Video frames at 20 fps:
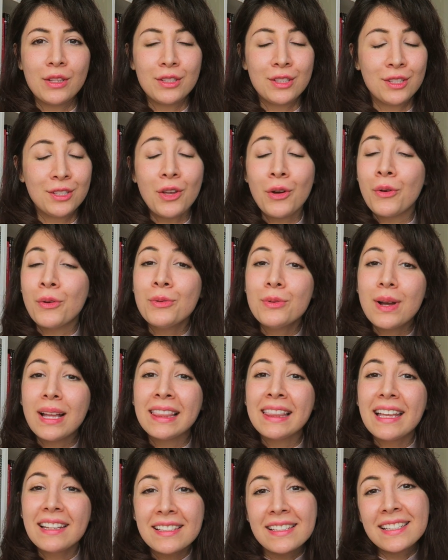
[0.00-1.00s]
So,
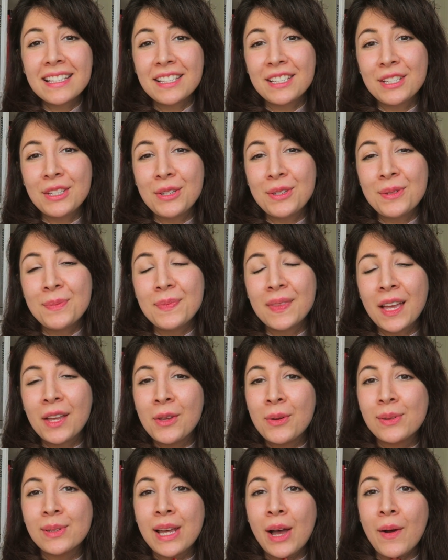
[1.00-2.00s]
let us assume that
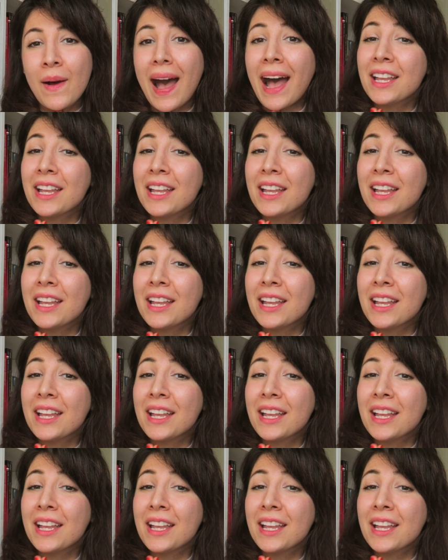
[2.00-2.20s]
you are now